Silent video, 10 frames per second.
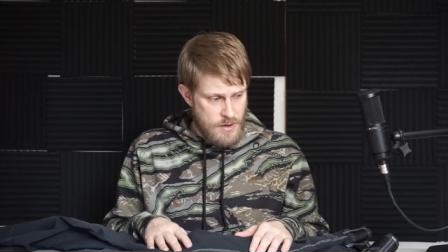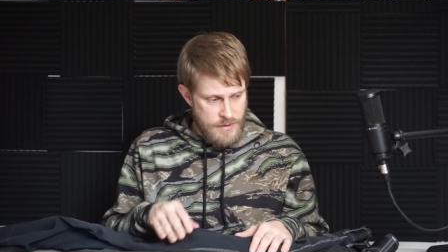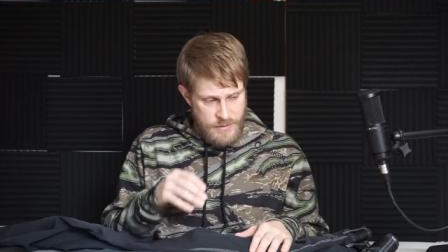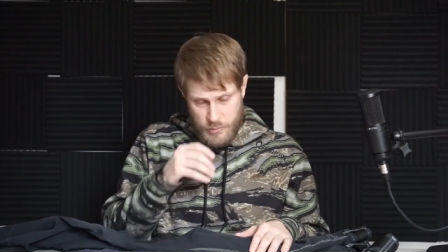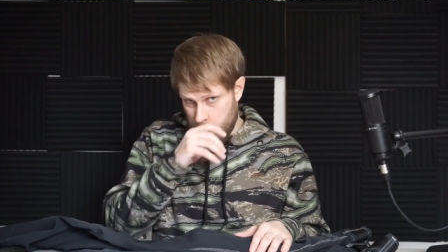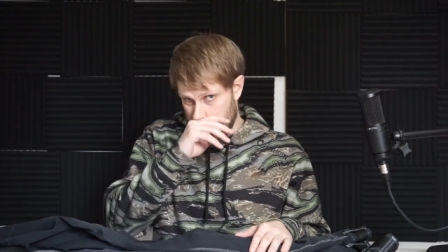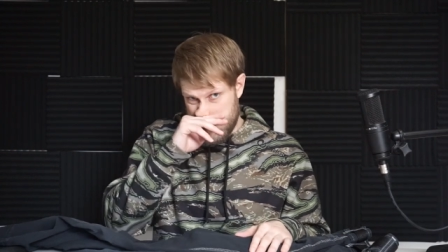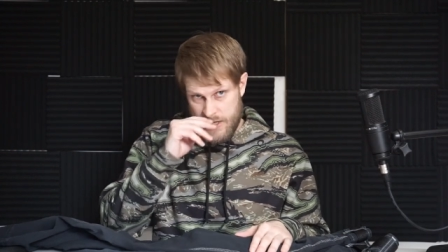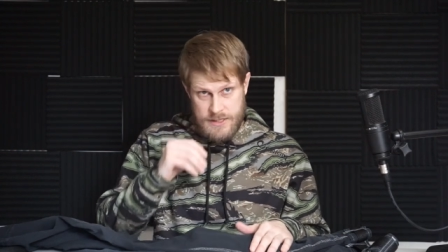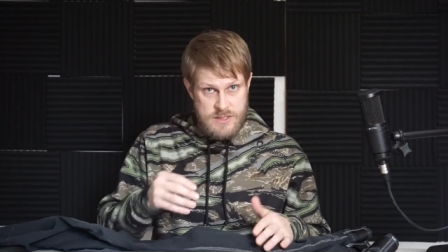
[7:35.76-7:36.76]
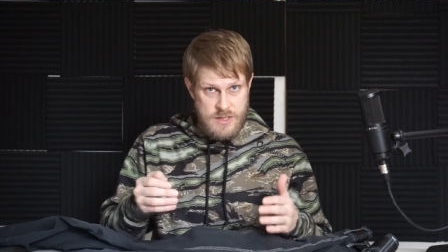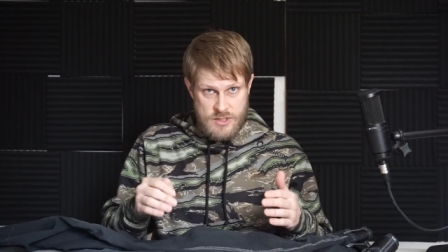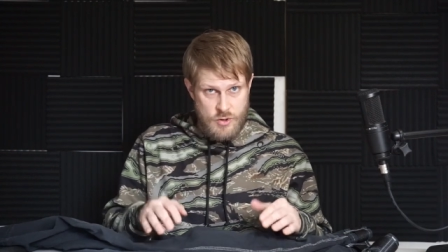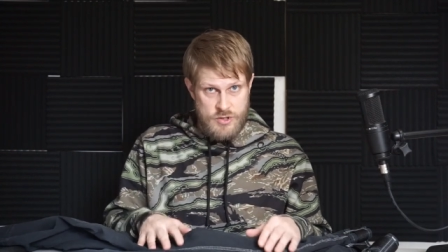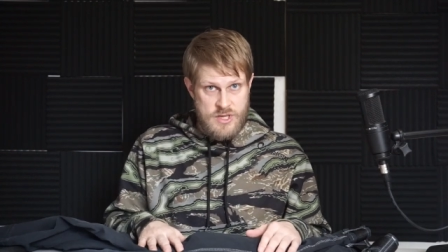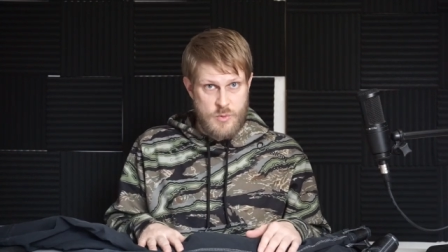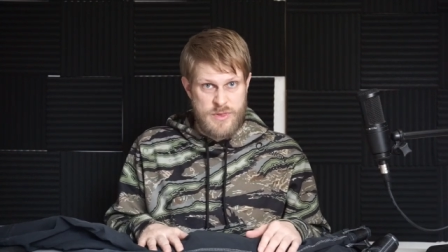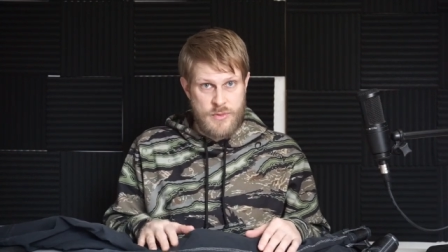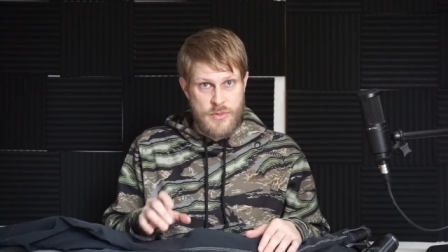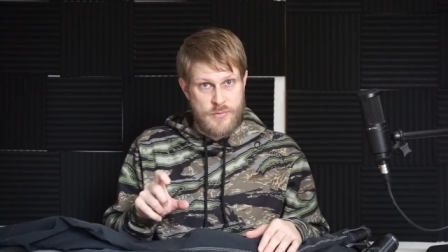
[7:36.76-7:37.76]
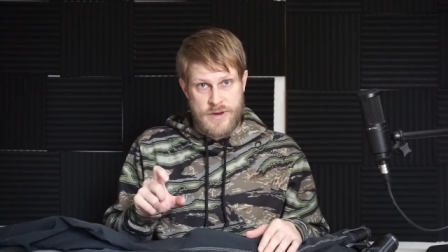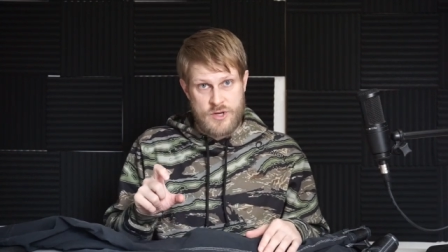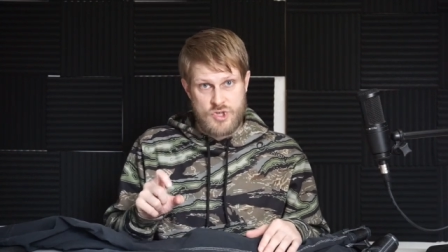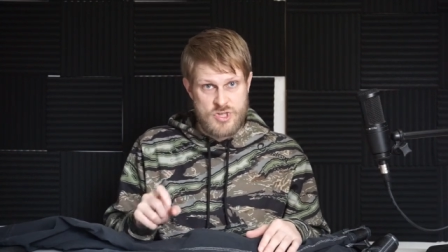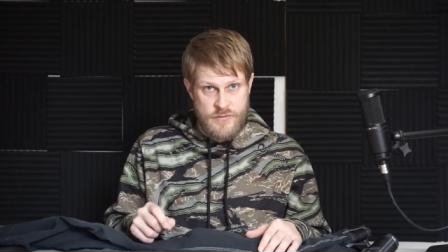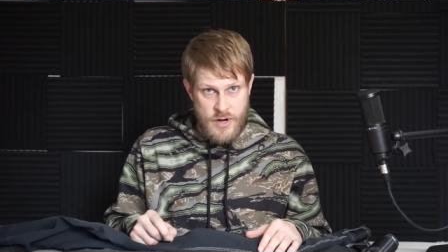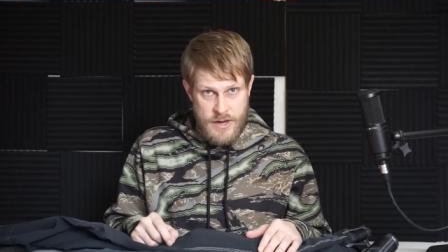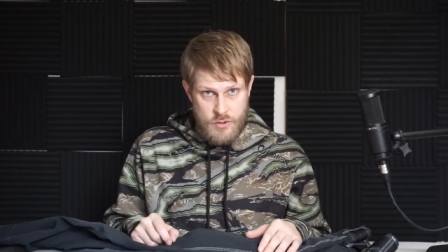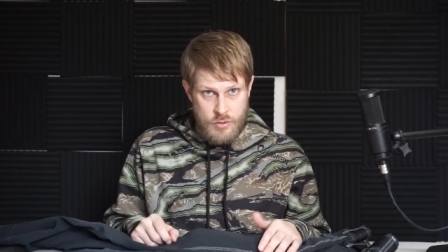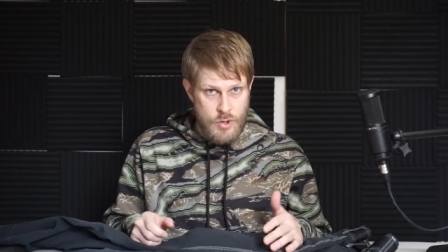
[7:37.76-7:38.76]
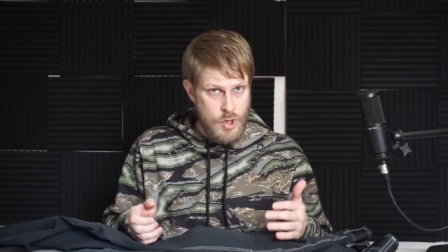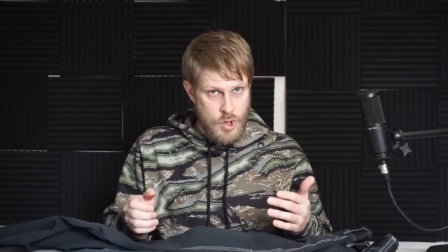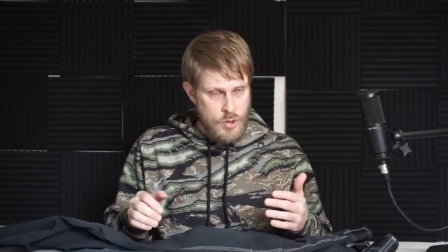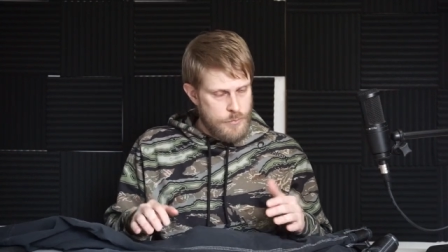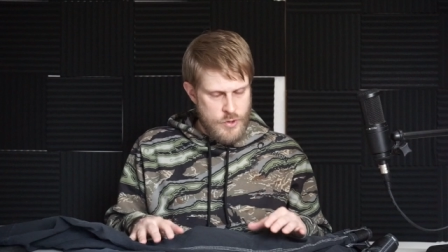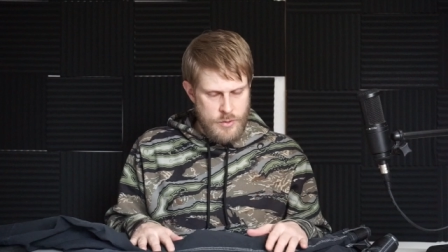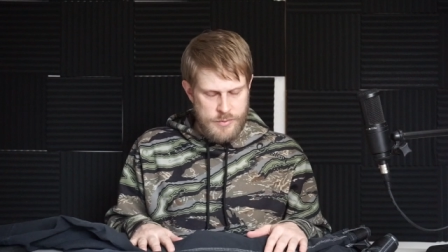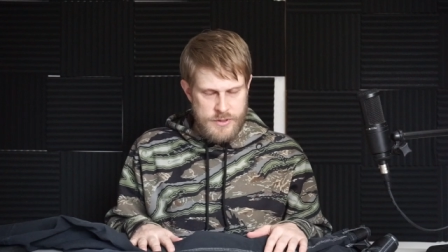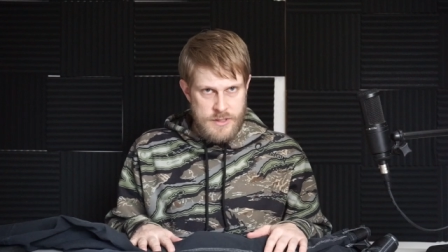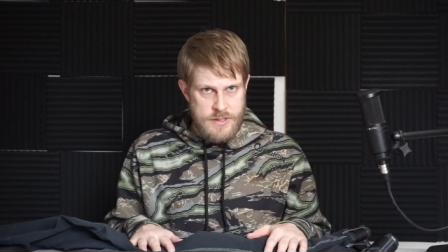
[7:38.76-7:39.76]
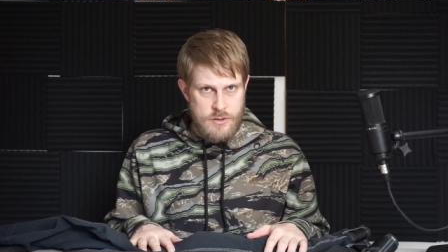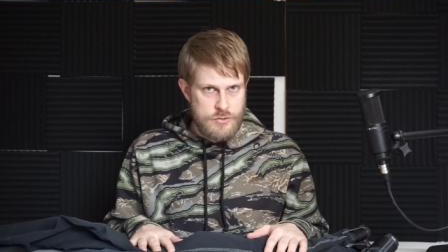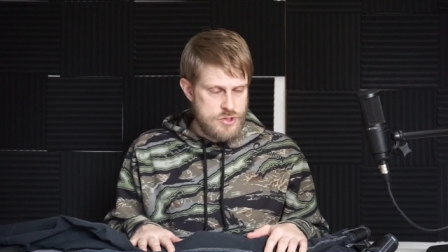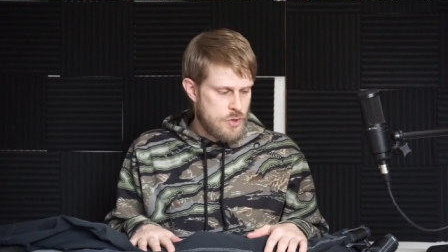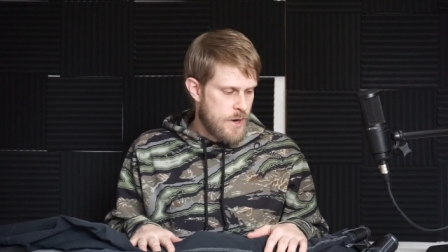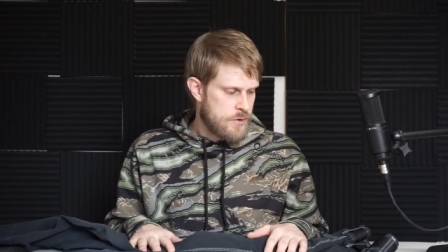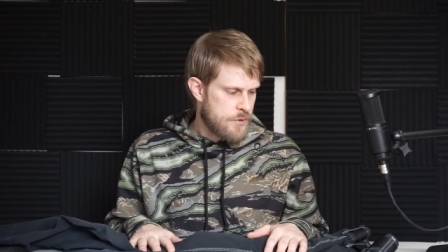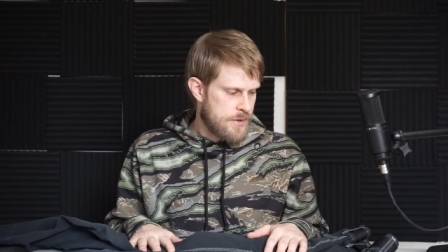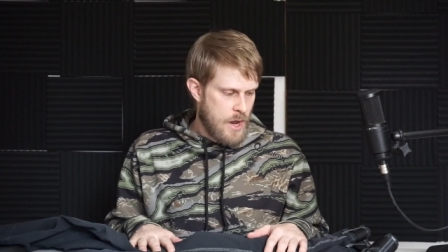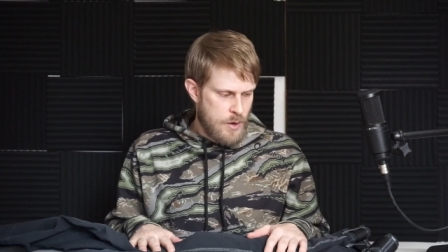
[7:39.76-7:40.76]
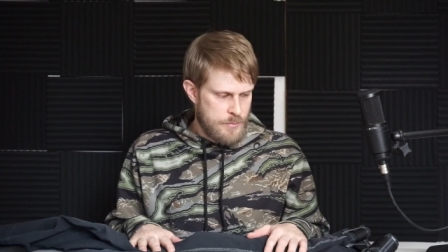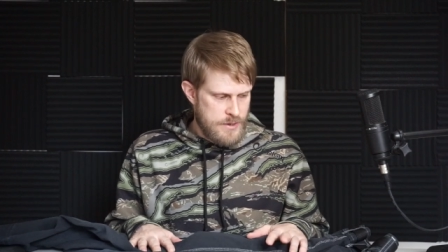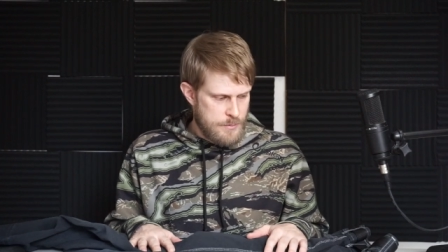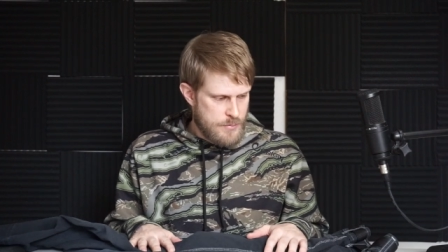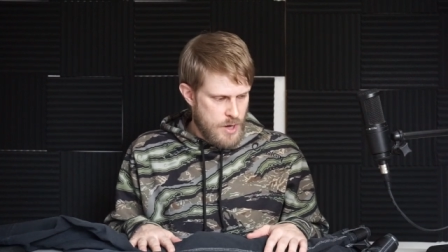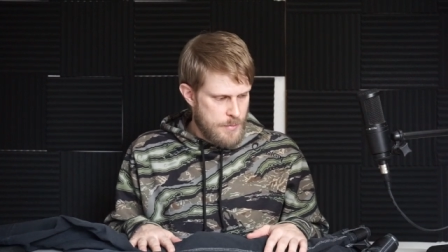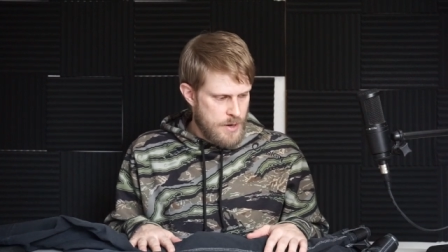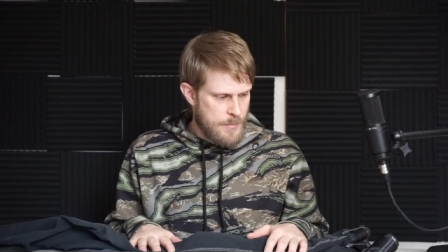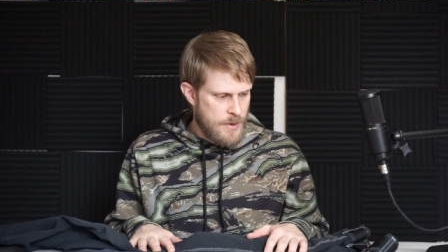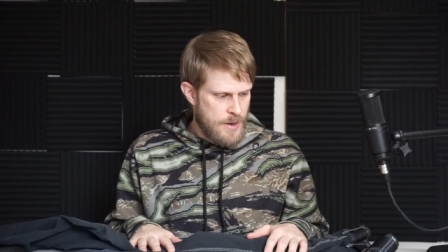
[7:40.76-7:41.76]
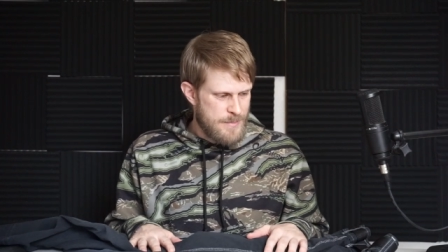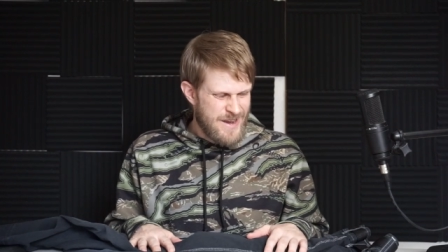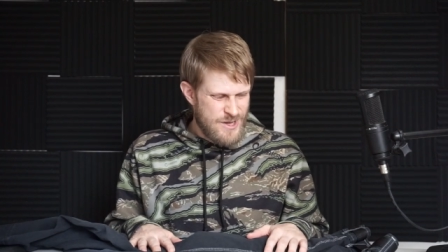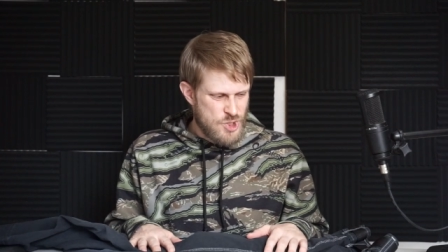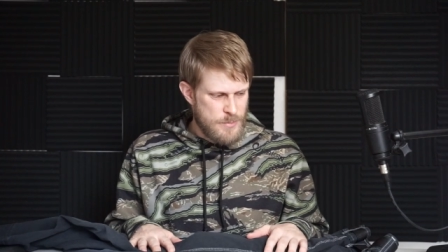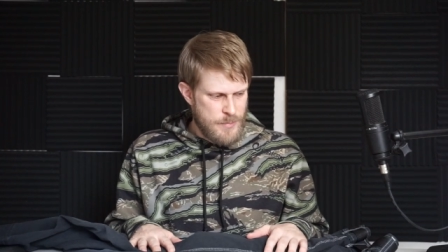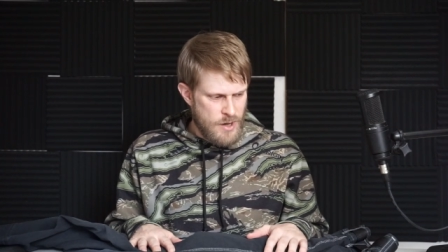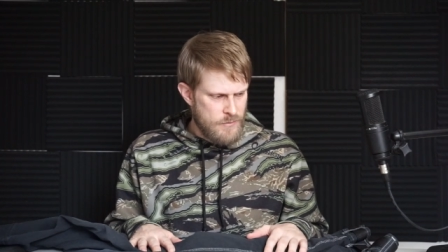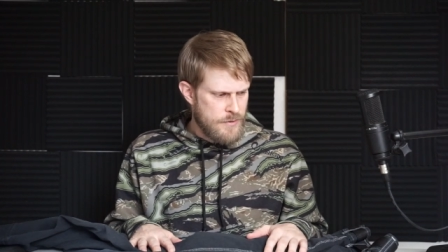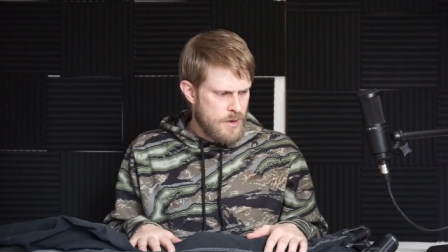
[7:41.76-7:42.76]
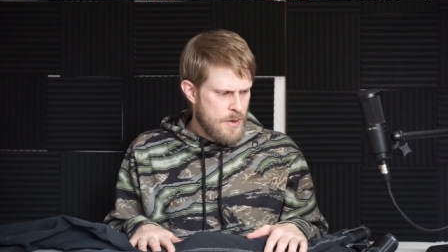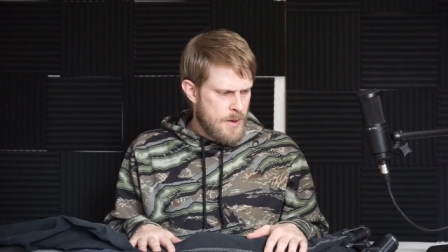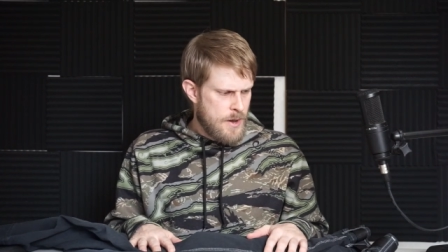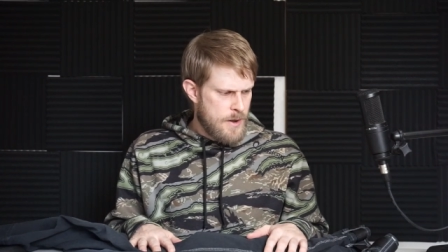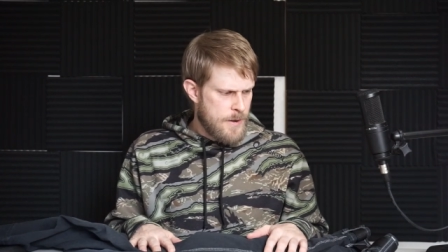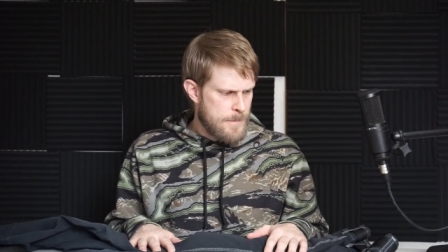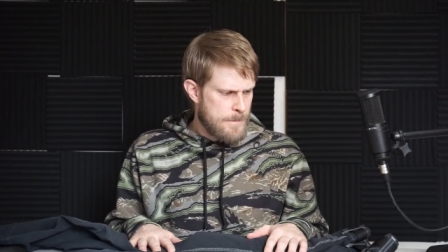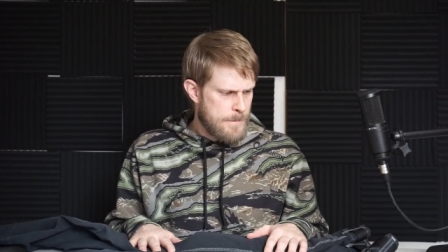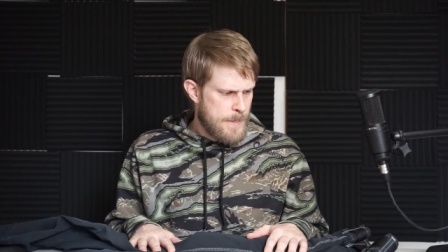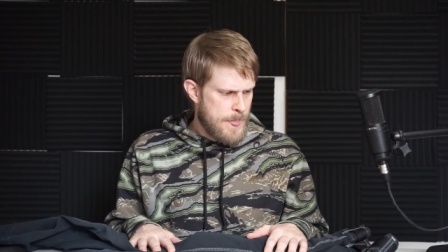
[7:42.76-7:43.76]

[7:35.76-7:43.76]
in the rule settings, as long as they're within 3 inches of your ankle, you're completely legal. So I know that I'll uh, be probably about an inch above um,